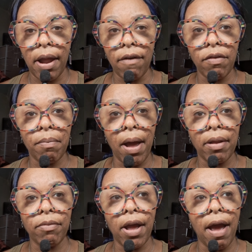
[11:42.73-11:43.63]

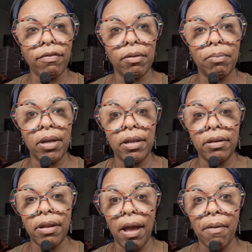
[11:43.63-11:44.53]
Everybody will have to be,
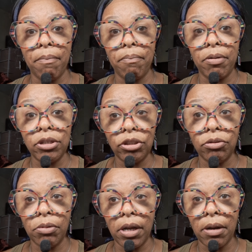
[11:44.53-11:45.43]
they'll push
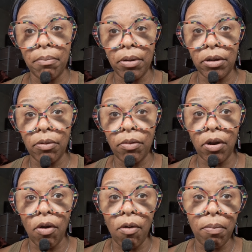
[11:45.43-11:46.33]
you in a building with
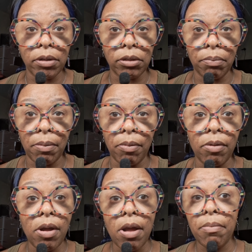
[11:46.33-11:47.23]
a whole bunch of
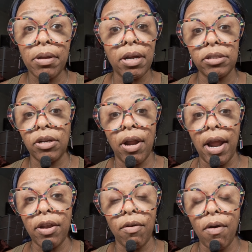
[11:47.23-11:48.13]
people because there
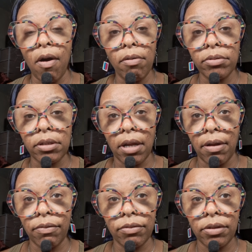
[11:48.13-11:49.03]
ain't no homes left.
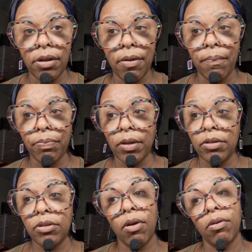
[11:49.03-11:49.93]

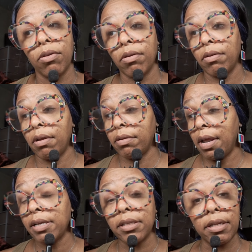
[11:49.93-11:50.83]
So
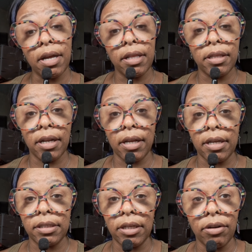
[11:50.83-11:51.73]
that's another thing to
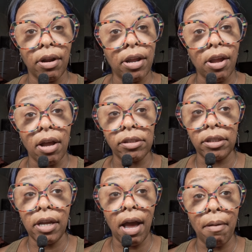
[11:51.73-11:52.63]
consider. And y'all
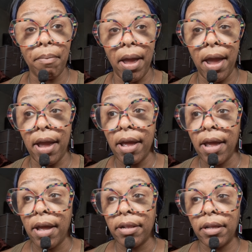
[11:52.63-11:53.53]
see how bad
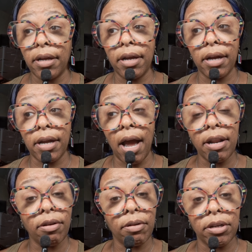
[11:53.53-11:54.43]
the
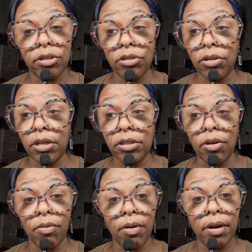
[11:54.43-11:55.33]
condo industry is
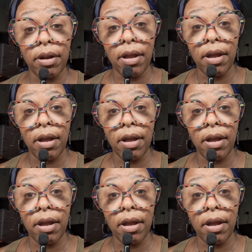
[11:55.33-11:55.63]
going.